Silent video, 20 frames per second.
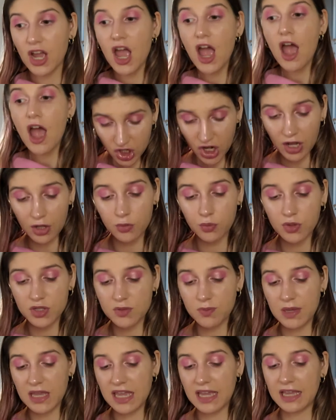The child was
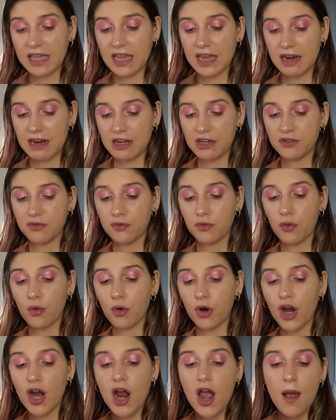being cared
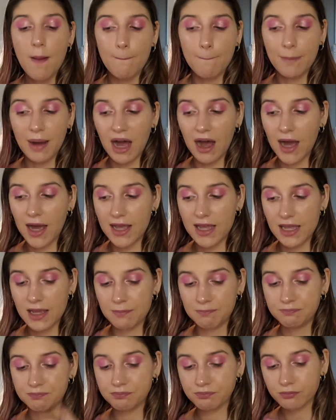for
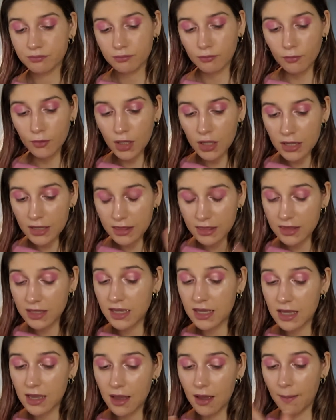by
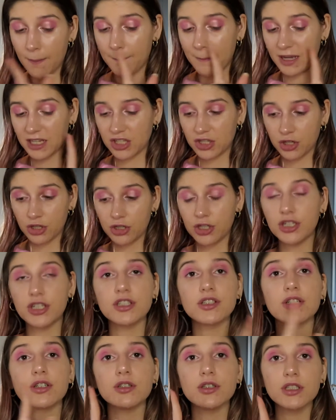the
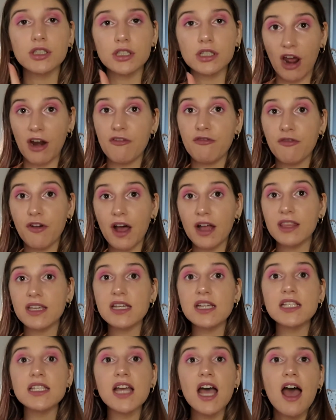paternal
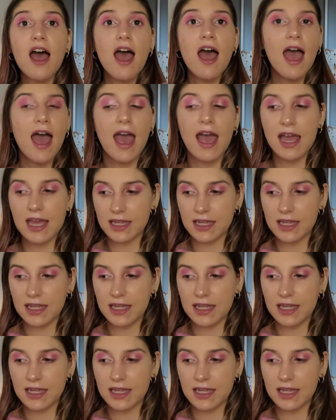grandparents.